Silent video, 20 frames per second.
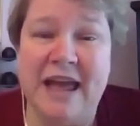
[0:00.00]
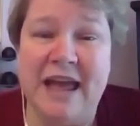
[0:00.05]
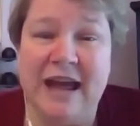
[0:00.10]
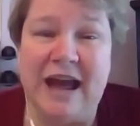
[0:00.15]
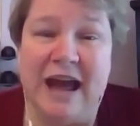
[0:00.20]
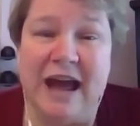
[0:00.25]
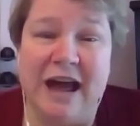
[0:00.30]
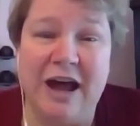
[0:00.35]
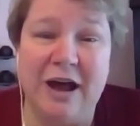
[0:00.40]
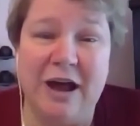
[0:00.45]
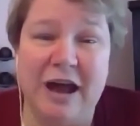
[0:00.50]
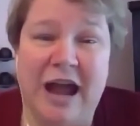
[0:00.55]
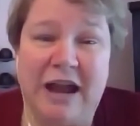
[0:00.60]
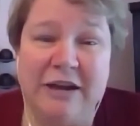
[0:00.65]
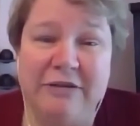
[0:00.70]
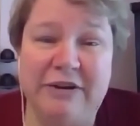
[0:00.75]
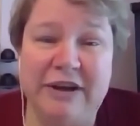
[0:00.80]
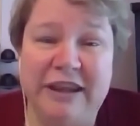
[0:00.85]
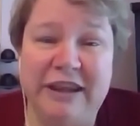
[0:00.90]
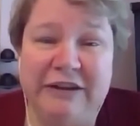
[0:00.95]

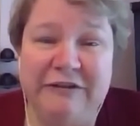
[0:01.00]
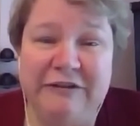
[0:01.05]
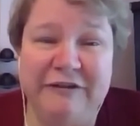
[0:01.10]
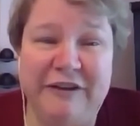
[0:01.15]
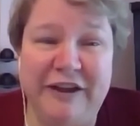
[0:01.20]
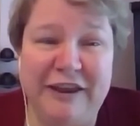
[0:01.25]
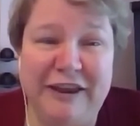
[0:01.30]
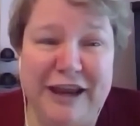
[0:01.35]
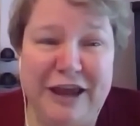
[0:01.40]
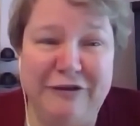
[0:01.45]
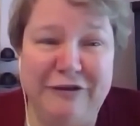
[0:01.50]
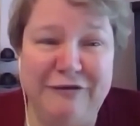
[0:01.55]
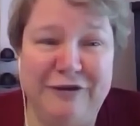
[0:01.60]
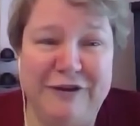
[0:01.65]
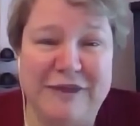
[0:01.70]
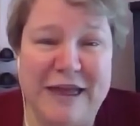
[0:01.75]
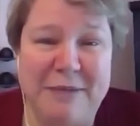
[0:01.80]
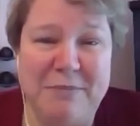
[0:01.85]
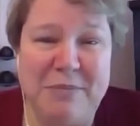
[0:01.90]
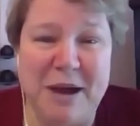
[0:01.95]
I really fell in love
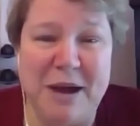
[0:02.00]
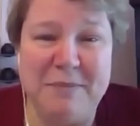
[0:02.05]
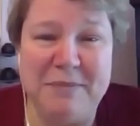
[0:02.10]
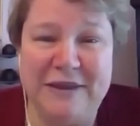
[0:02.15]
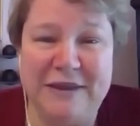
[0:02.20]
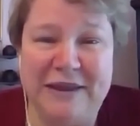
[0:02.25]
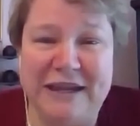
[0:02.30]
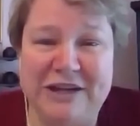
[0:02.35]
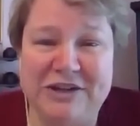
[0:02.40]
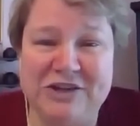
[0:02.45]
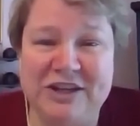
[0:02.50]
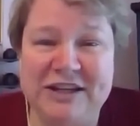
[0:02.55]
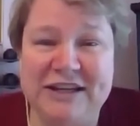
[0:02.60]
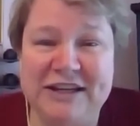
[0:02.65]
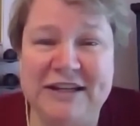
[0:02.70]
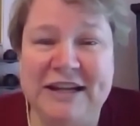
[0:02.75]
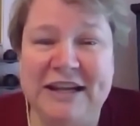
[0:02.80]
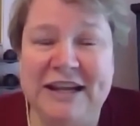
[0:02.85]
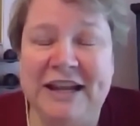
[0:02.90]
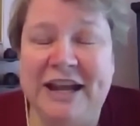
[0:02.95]
with that population.